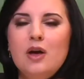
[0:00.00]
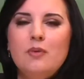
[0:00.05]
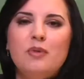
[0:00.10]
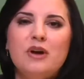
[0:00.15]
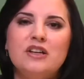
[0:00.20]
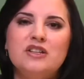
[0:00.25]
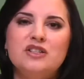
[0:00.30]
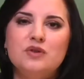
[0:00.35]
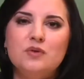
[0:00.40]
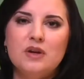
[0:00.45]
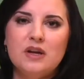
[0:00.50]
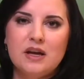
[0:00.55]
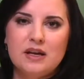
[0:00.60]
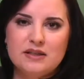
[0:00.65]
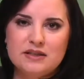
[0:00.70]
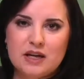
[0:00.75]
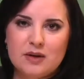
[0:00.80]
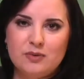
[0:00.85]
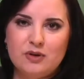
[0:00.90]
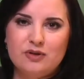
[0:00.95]
by doing a
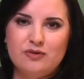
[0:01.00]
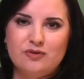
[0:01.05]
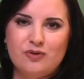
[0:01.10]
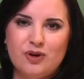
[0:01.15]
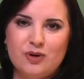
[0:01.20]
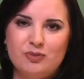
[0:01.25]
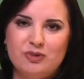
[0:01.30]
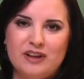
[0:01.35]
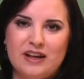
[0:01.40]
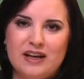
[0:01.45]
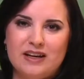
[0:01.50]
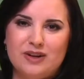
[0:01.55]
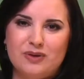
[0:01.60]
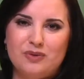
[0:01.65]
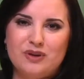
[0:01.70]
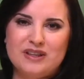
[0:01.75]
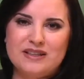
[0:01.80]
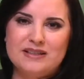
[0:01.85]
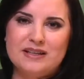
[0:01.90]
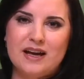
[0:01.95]
W-4 planner
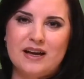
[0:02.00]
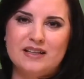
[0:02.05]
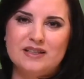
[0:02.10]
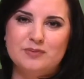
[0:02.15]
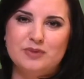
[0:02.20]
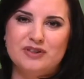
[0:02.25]
with a tax